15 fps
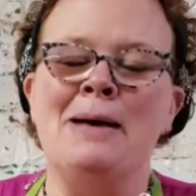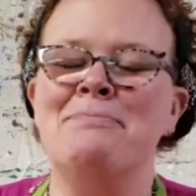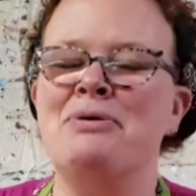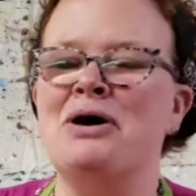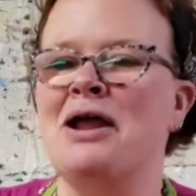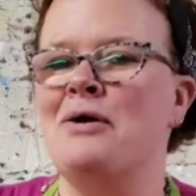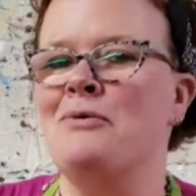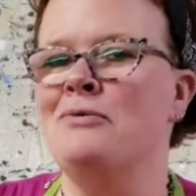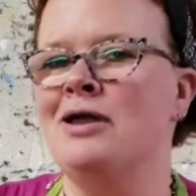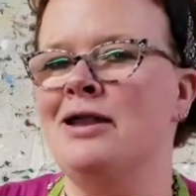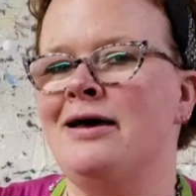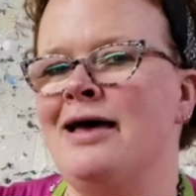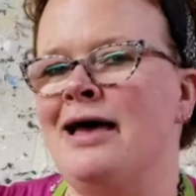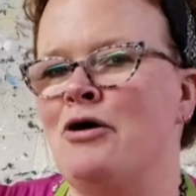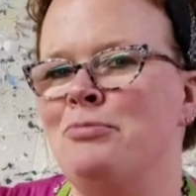but I want
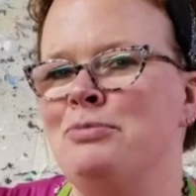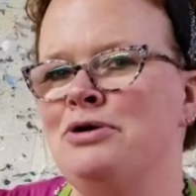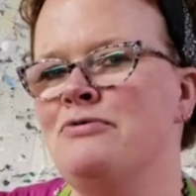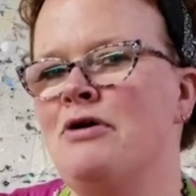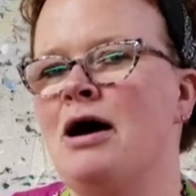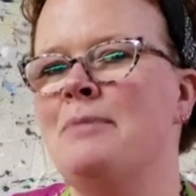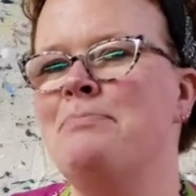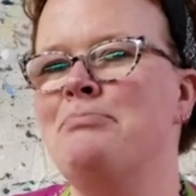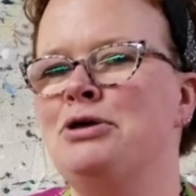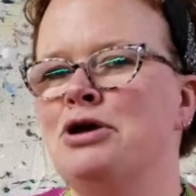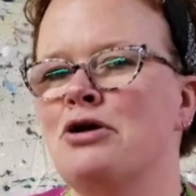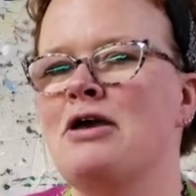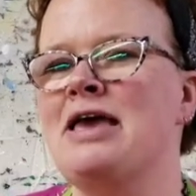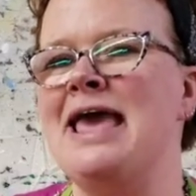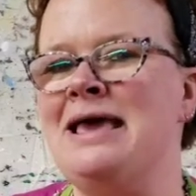to help you up
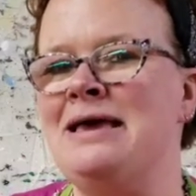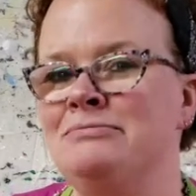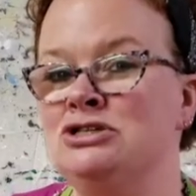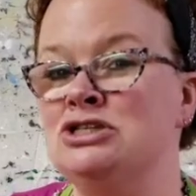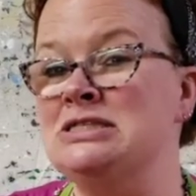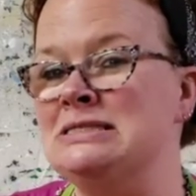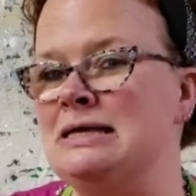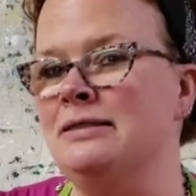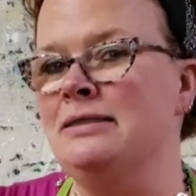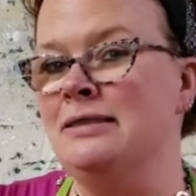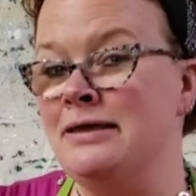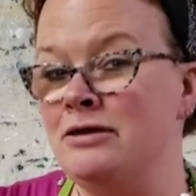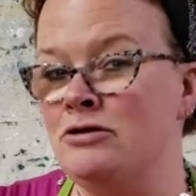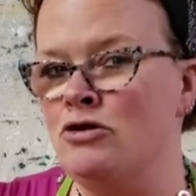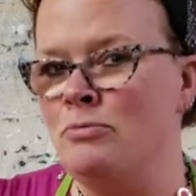your game just a
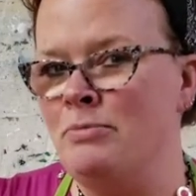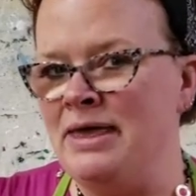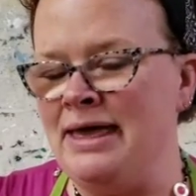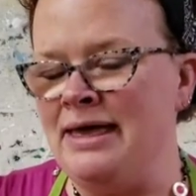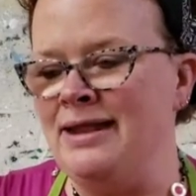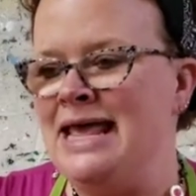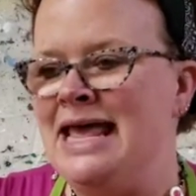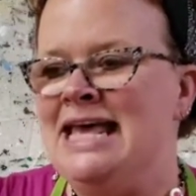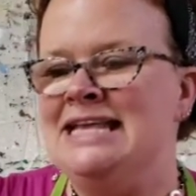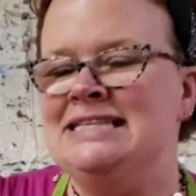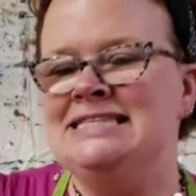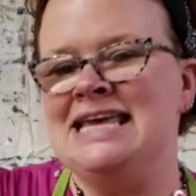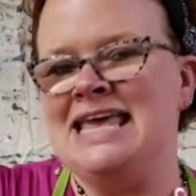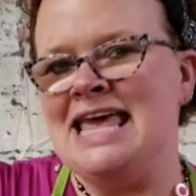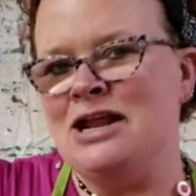little bit
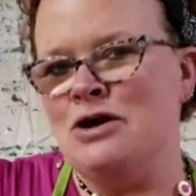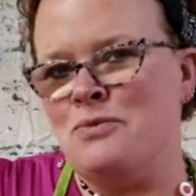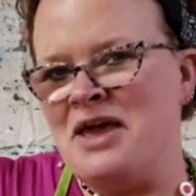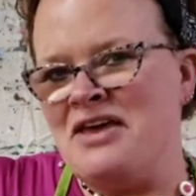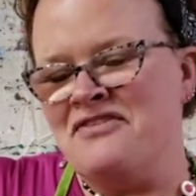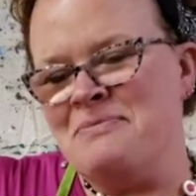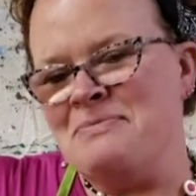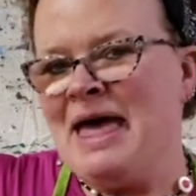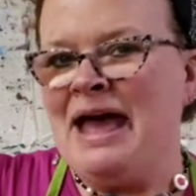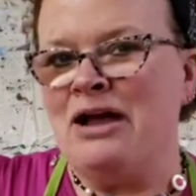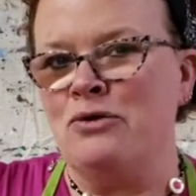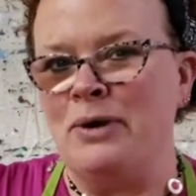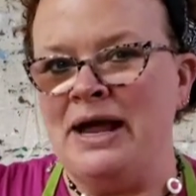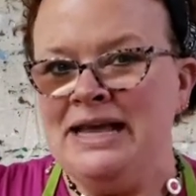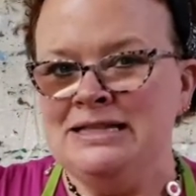to get away from that
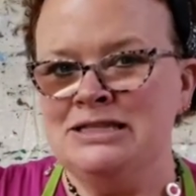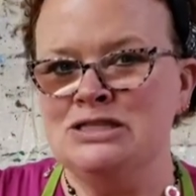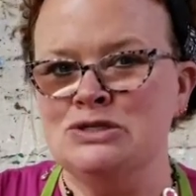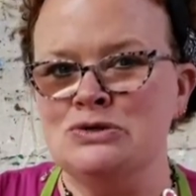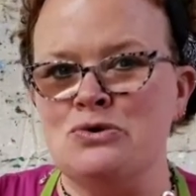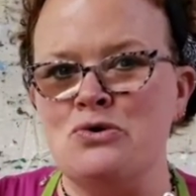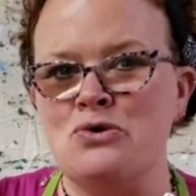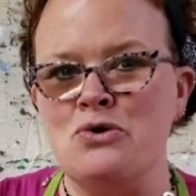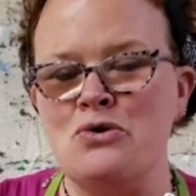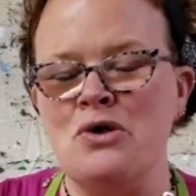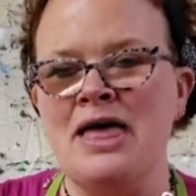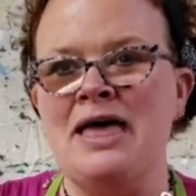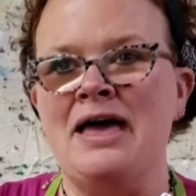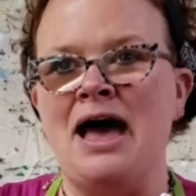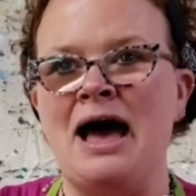grade school
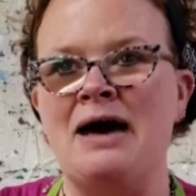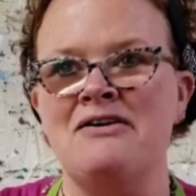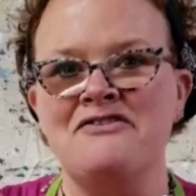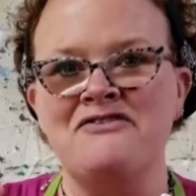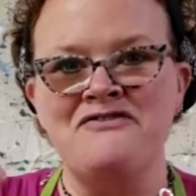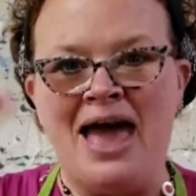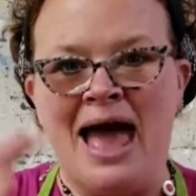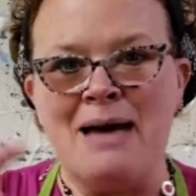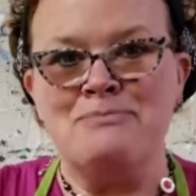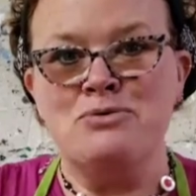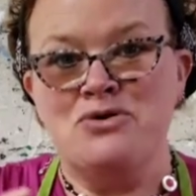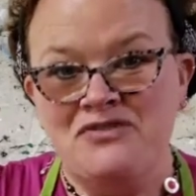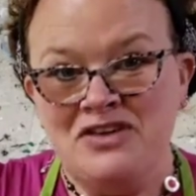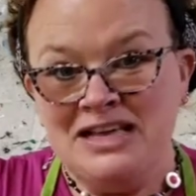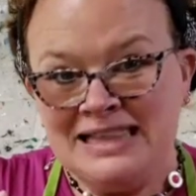uh, fat,
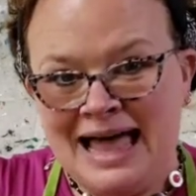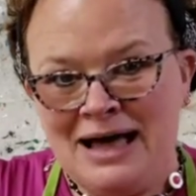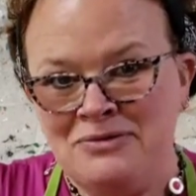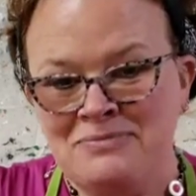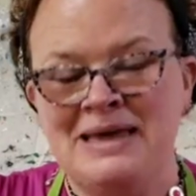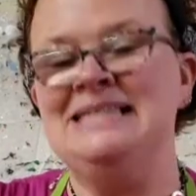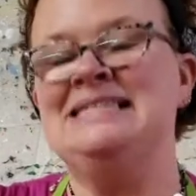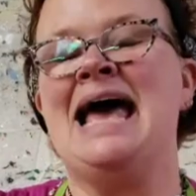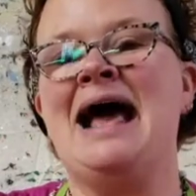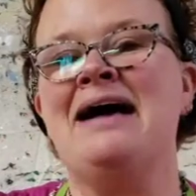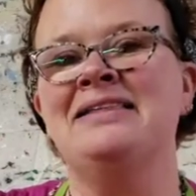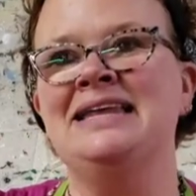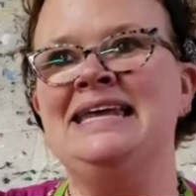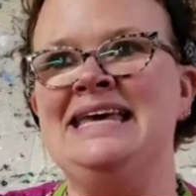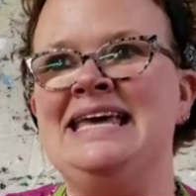poofy cloud
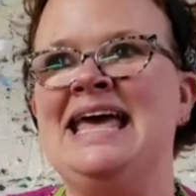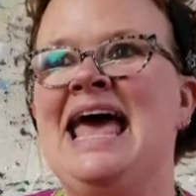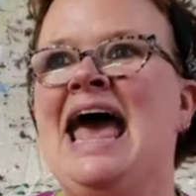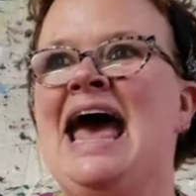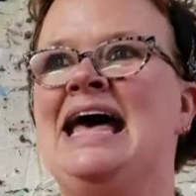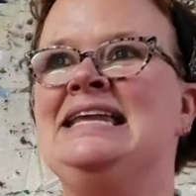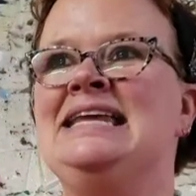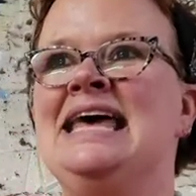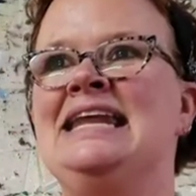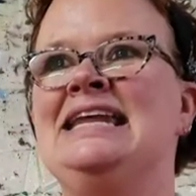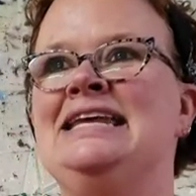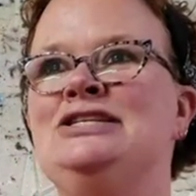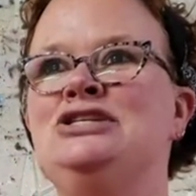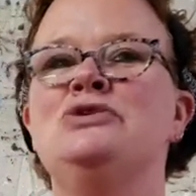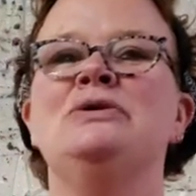mentality and get it
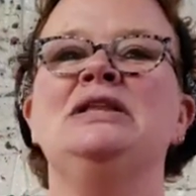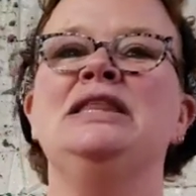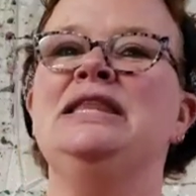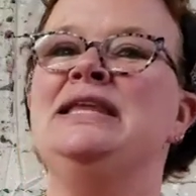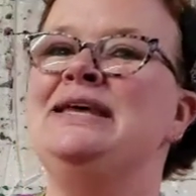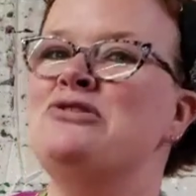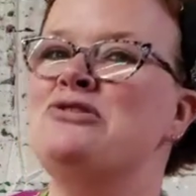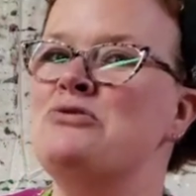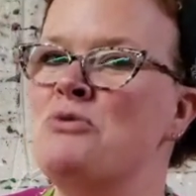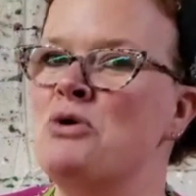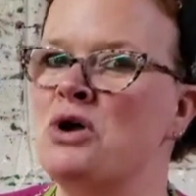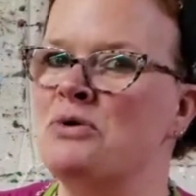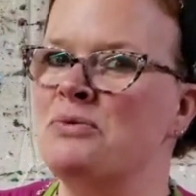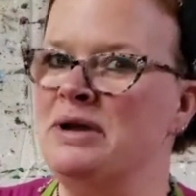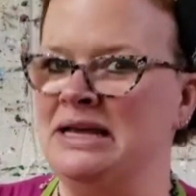into a little
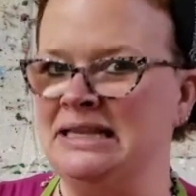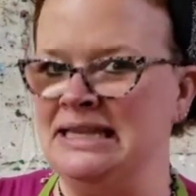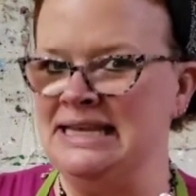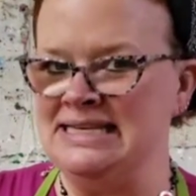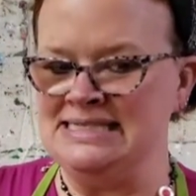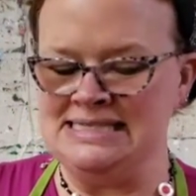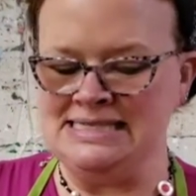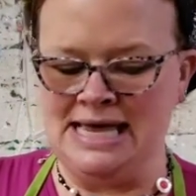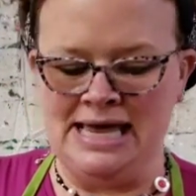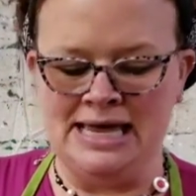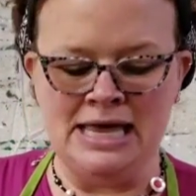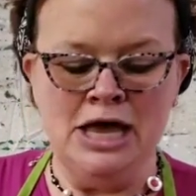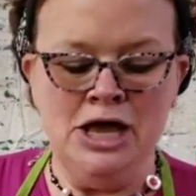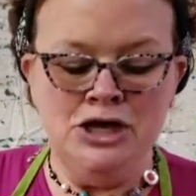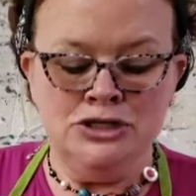more
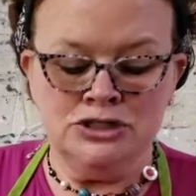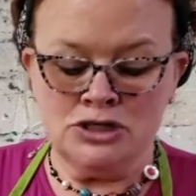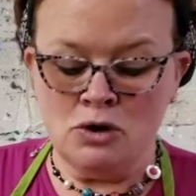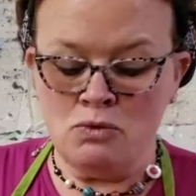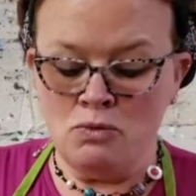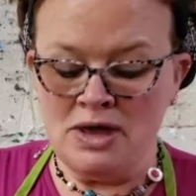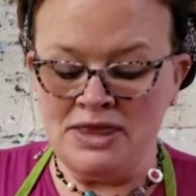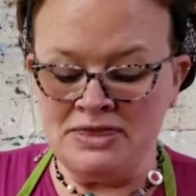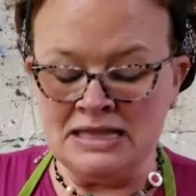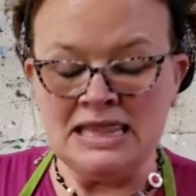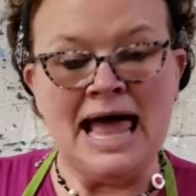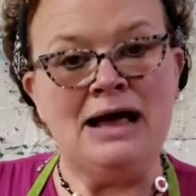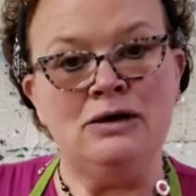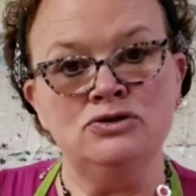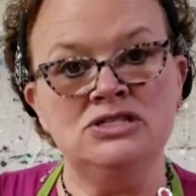realistic. So, with
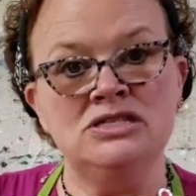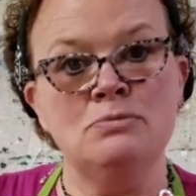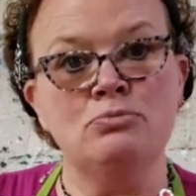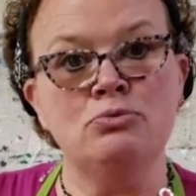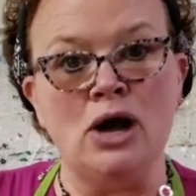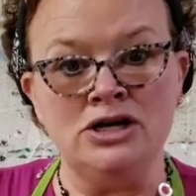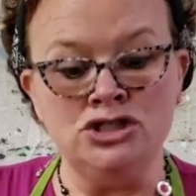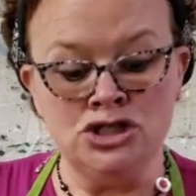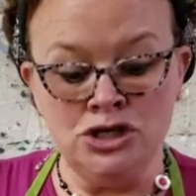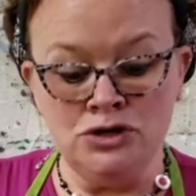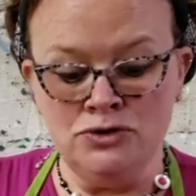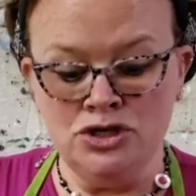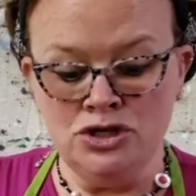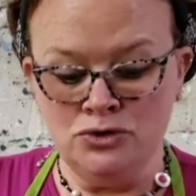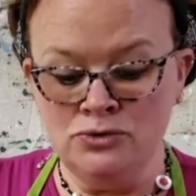clouds, the brush
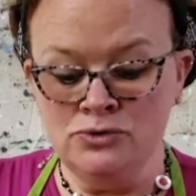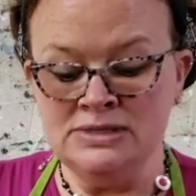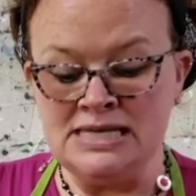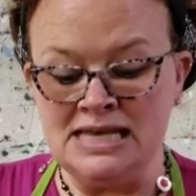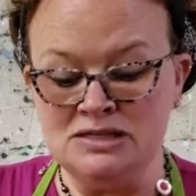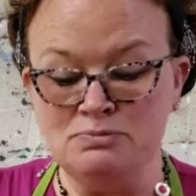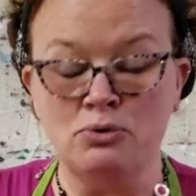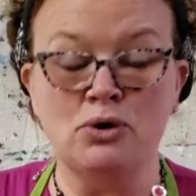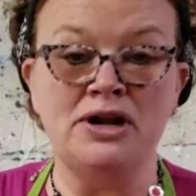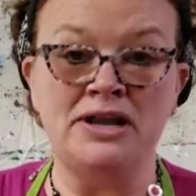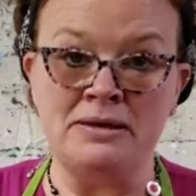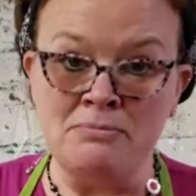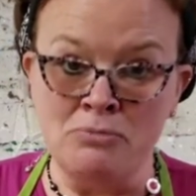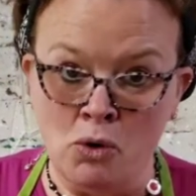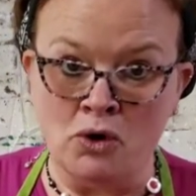you use is
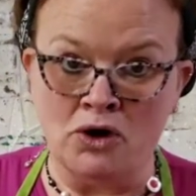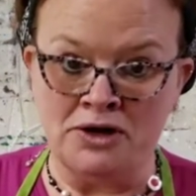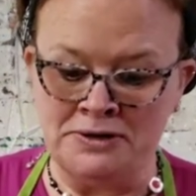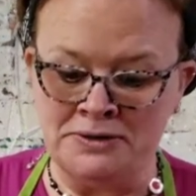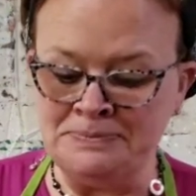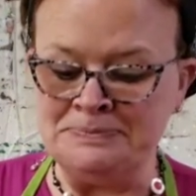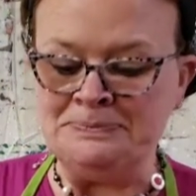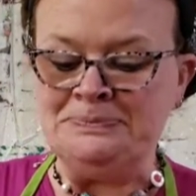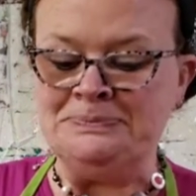pretty important.